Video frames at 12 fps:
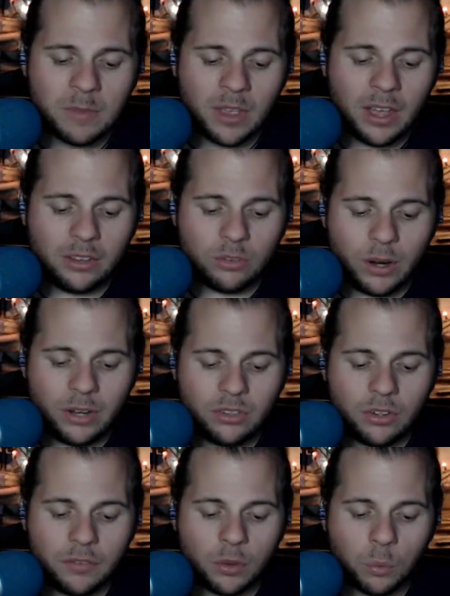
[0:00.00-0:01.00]
His races
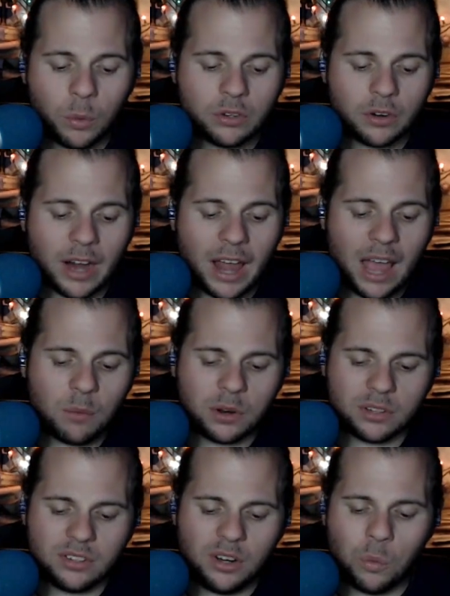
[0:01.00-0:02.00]
over the winter at
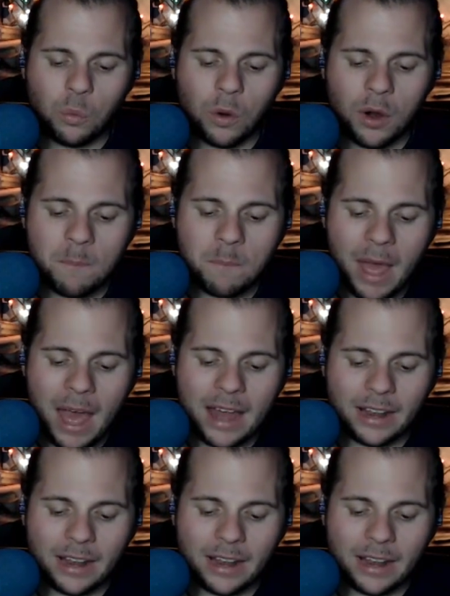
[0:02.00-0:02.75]
Aqueduct, you know, weren't bad.